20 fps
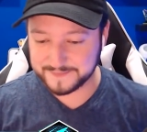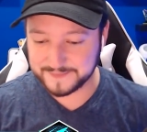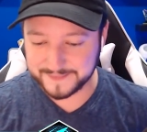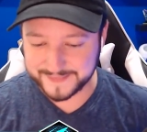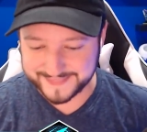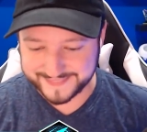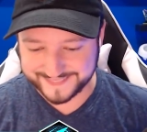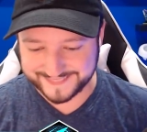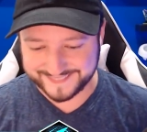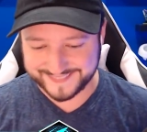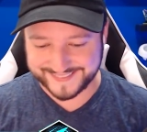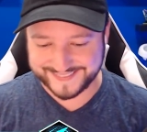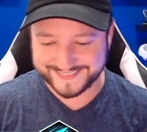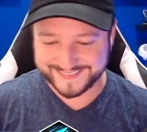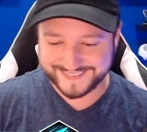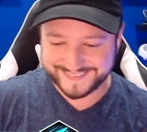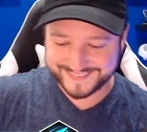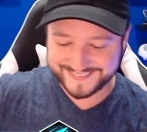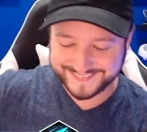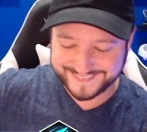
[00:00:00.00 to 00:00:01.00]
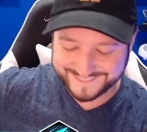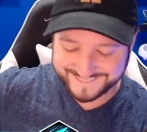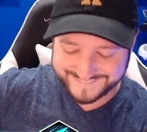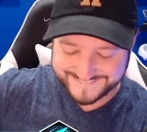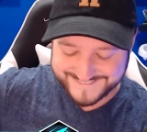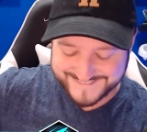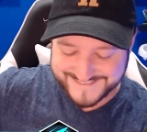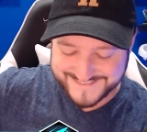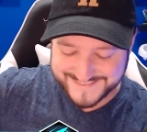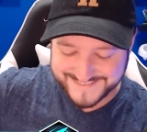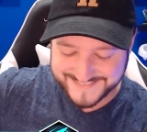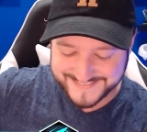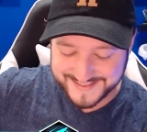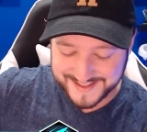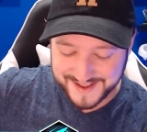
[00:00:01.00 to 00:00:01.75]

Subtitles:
Nothing is said.